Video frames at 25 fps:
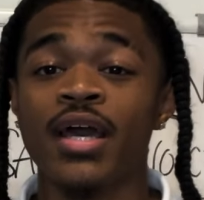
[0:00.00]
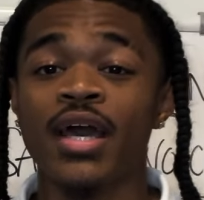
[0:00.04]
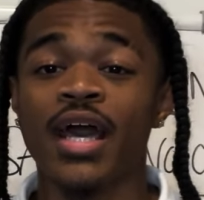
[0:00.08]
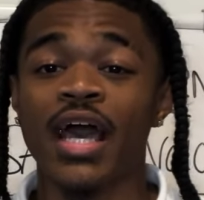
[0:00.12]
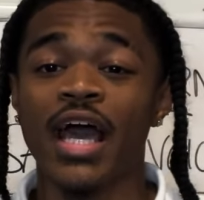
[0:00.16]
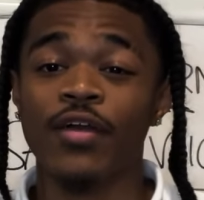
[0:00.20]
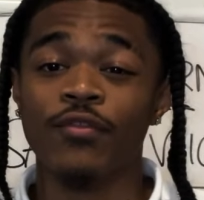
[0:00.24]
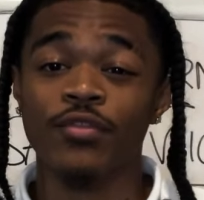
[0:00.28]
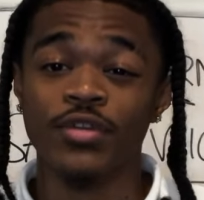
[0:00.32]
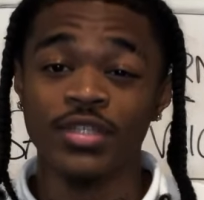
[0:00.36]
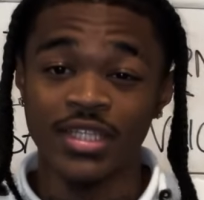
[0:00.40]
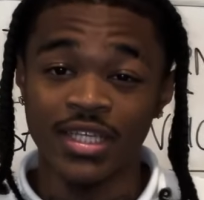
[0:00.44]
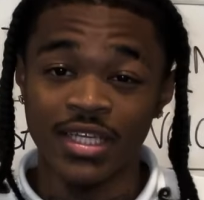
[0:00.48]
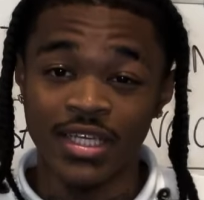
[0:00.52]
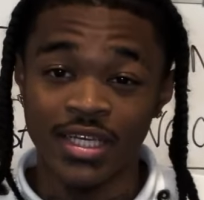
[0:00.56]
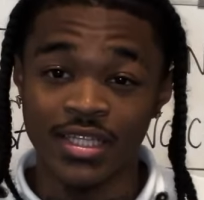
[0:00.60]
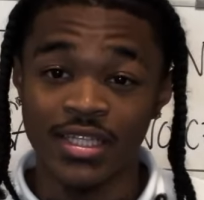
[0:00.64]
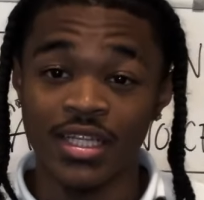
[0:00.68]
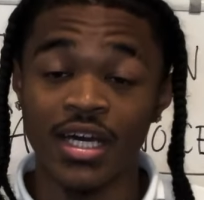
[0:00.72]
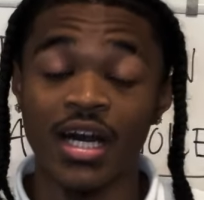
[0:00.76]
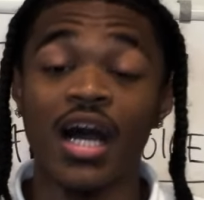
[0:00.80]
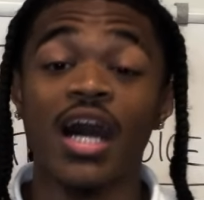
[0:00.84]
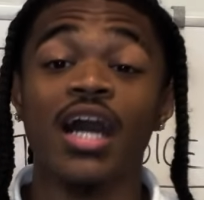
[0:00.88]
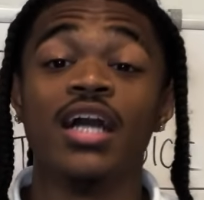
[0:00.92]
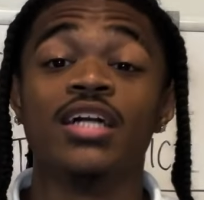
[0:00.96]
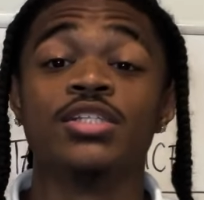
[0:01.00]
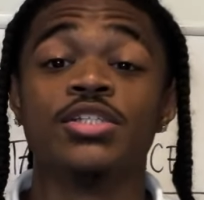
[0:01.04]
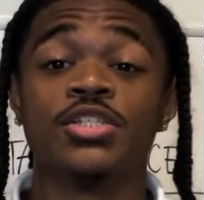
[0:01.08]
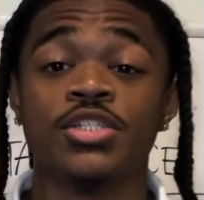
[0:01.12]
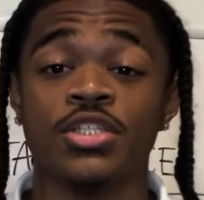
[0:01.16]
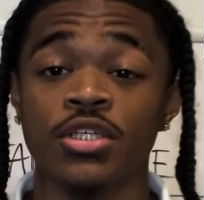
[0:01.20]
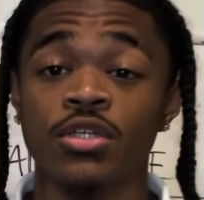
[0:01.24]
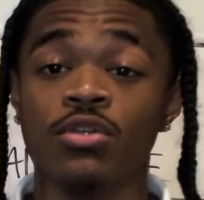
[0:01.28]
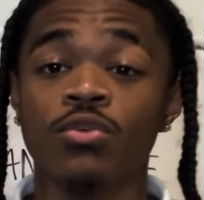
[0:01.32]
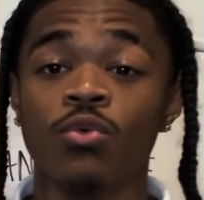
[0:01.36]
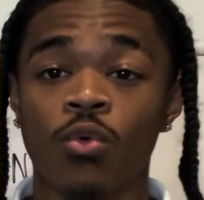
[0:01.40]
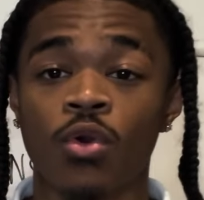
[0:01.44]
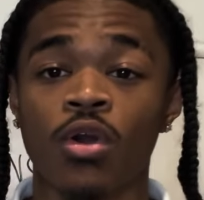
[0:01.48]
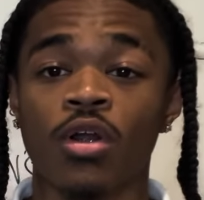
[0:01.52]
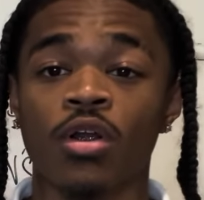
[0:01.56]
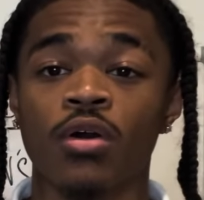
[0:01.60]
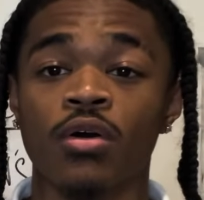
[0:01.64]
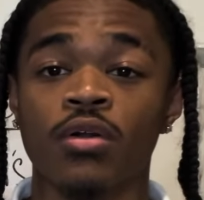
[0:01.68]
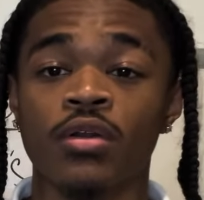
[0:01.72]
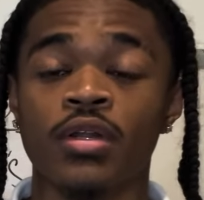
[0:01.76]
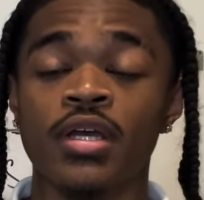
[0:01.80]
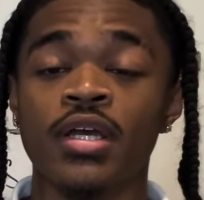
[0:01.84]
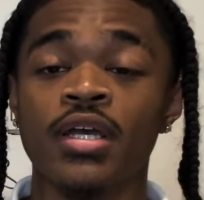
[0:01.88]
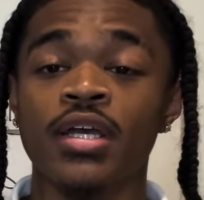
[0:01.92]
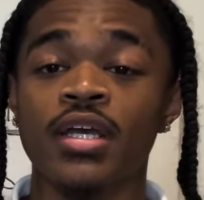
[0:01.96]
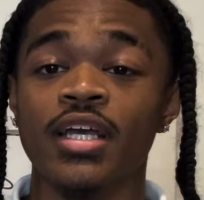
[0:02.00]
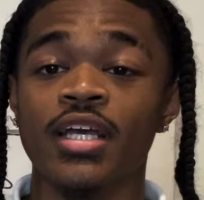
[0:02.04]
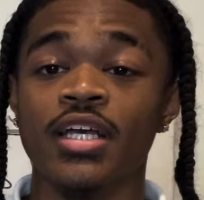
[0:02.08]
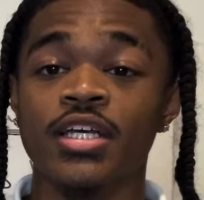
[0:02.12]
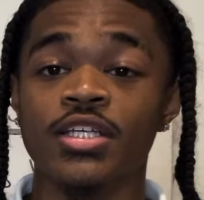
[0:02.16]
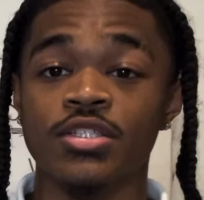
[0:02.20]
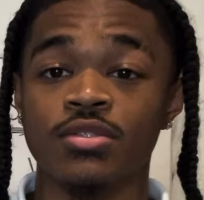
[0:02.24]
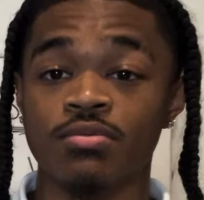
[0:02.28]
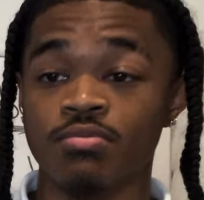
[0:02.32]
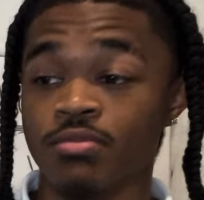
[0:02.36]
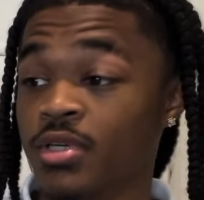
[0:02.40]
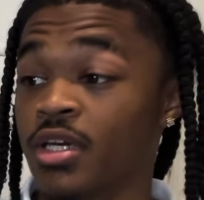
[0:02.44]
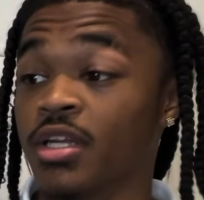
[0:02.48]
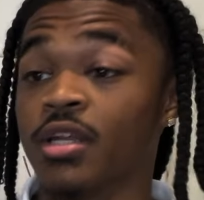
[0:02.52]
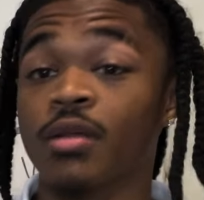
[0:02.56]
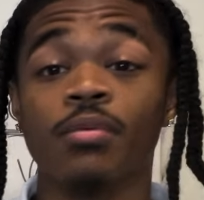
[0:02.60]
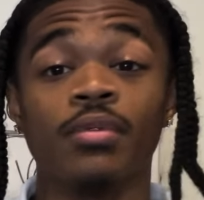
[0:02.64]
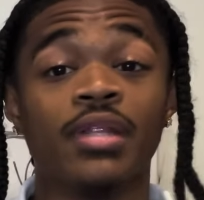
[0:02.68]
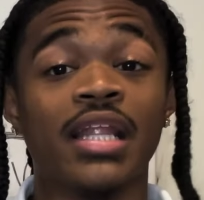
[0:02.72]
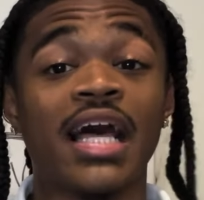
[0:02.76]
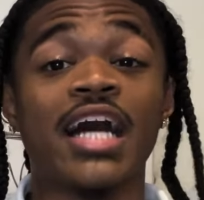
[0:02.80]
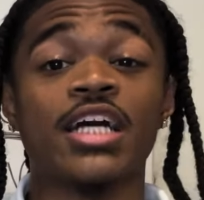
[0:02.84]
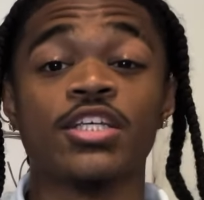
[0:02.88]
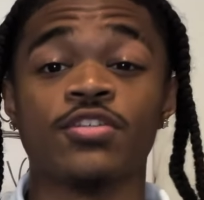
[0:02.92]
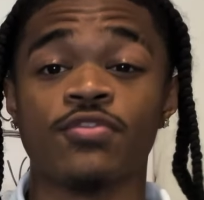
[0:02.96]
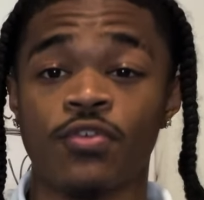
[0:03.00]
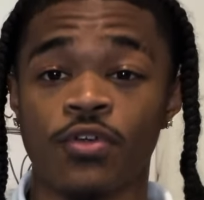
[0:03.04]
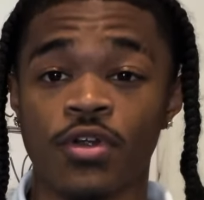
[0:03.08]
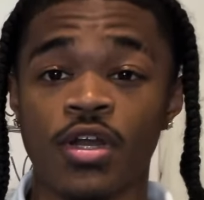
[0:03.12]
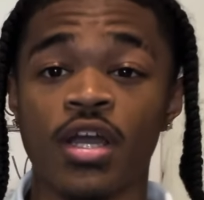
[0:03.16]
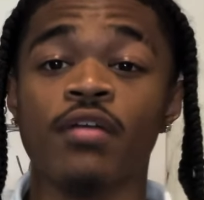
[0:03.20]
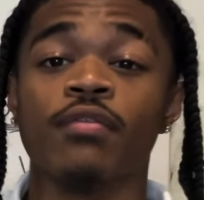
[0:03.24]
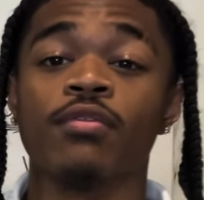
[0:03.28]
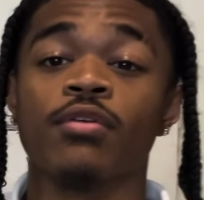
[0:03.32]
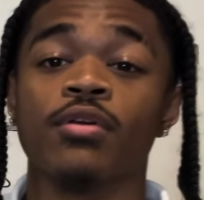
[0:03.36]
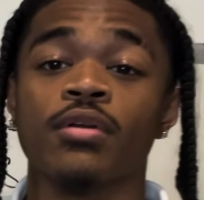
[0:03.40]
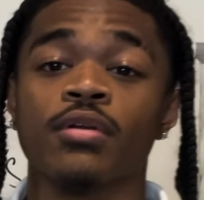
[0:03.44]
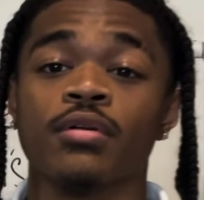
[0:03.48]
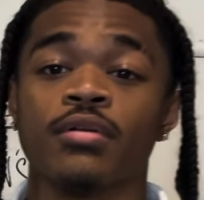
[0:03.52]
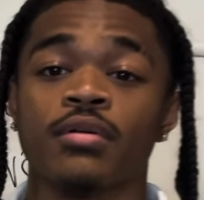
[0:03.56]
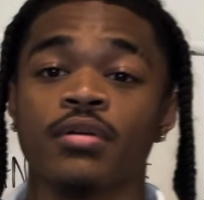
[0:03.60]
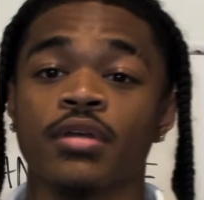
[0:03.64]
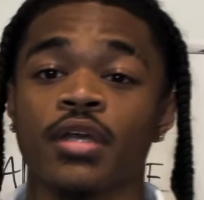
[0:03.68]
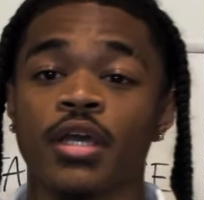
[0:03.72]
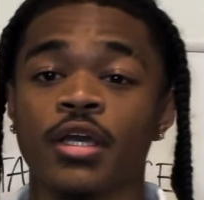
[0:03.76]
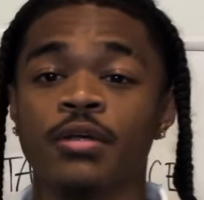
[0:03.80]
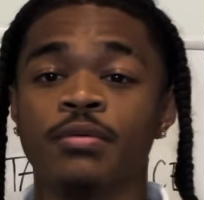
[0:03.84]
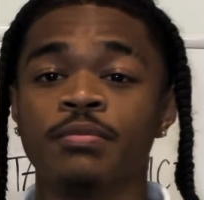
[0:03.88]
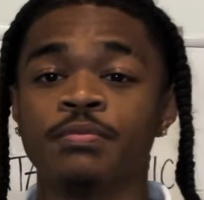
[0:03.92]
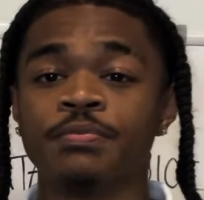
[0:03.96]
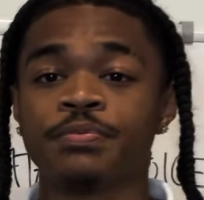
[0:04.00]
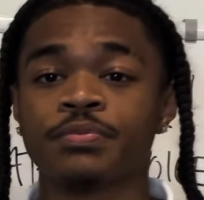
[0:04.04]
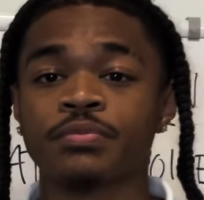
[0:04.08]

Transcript: Everything in the unseen world is going to last forever, okay?